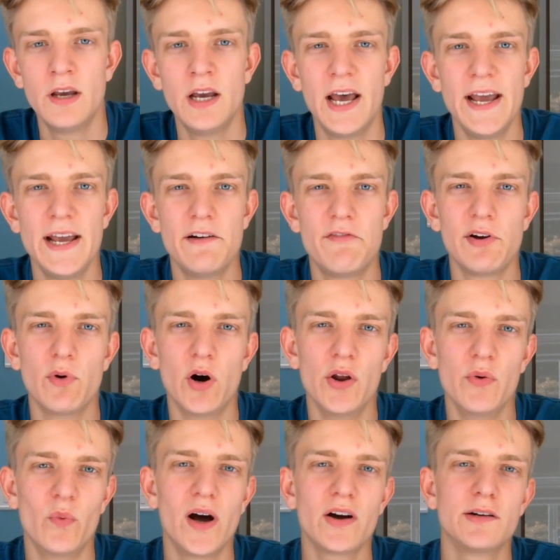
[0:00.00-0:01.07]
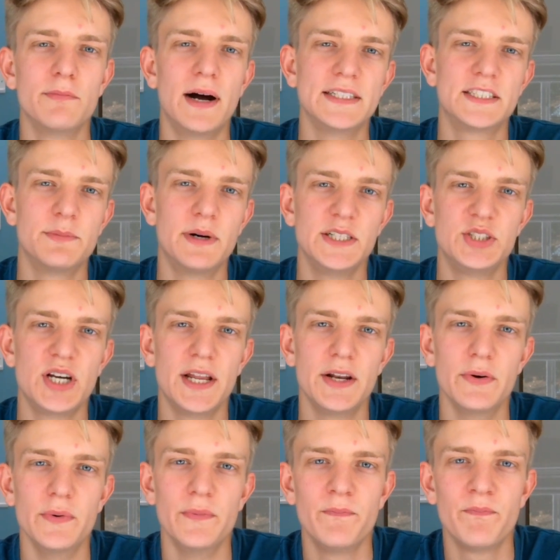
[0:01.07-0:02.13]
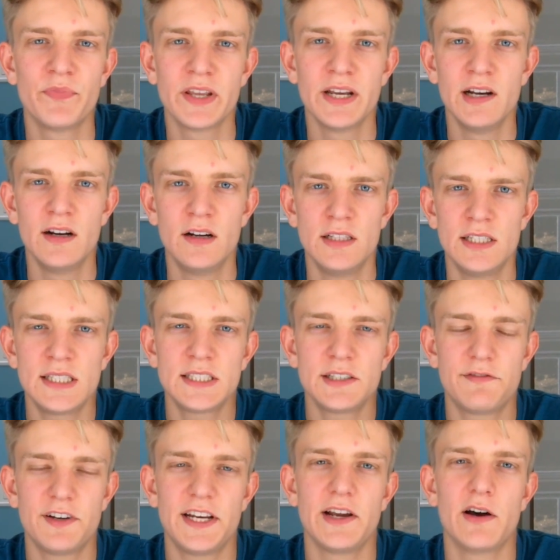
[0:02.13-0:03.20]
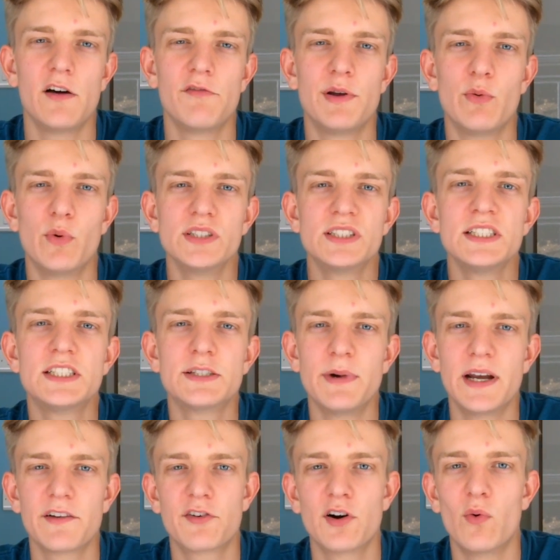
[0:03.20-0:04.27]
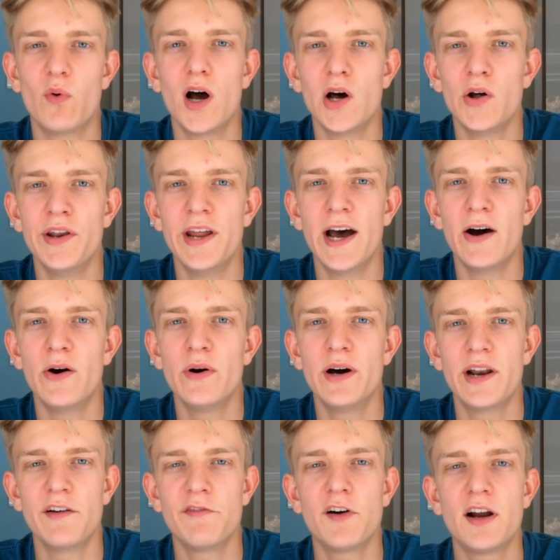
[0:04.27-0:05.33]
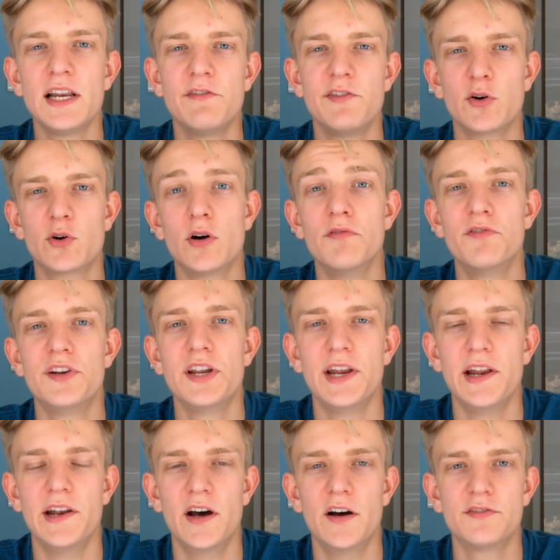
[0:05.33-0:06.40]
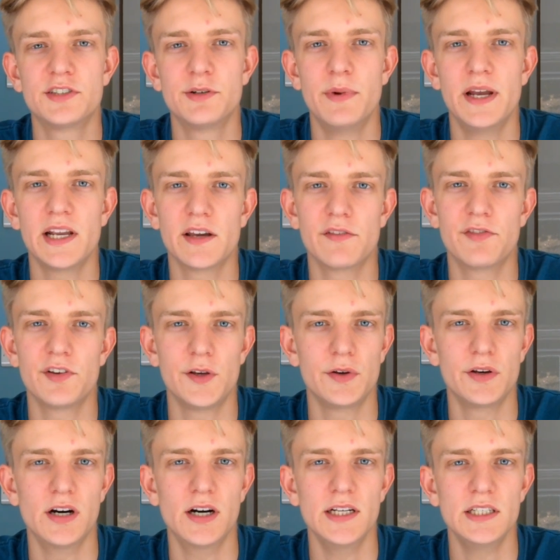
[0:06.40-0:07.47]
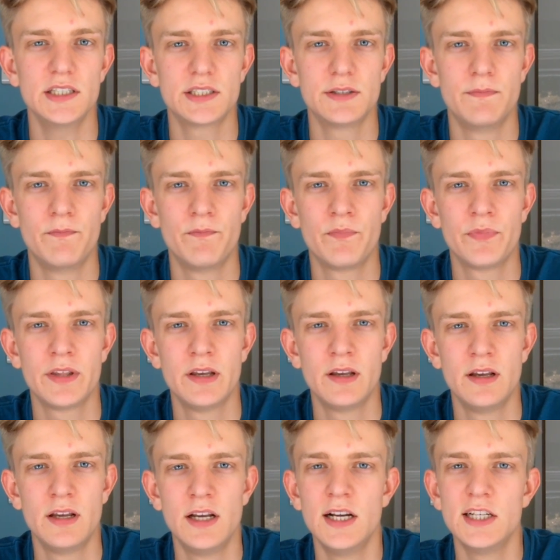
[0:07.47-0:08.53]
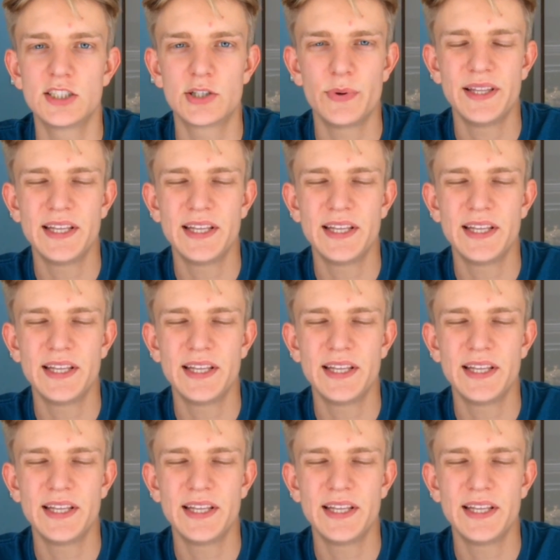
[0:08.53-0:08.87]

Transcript: Hey everyone, welcome back to my channel. This is a video I've been wanting to make for a while now, and I finally feel confident enough to make it for you guys. So in